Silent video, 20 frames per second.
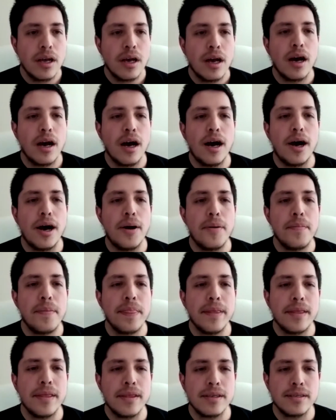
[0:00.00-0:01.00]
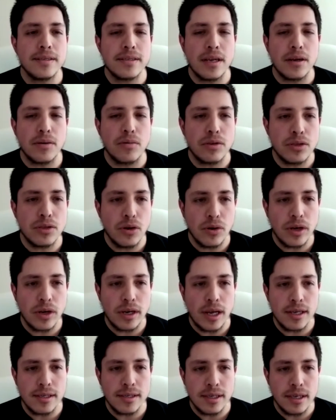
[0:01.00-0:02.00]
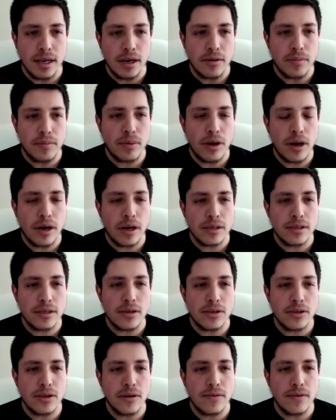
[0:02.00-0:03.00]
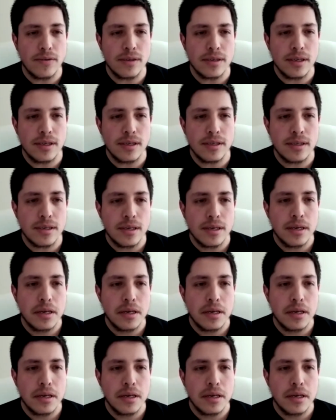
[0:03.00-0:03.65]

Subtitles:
And he's like, we're tokenizing our products, our services.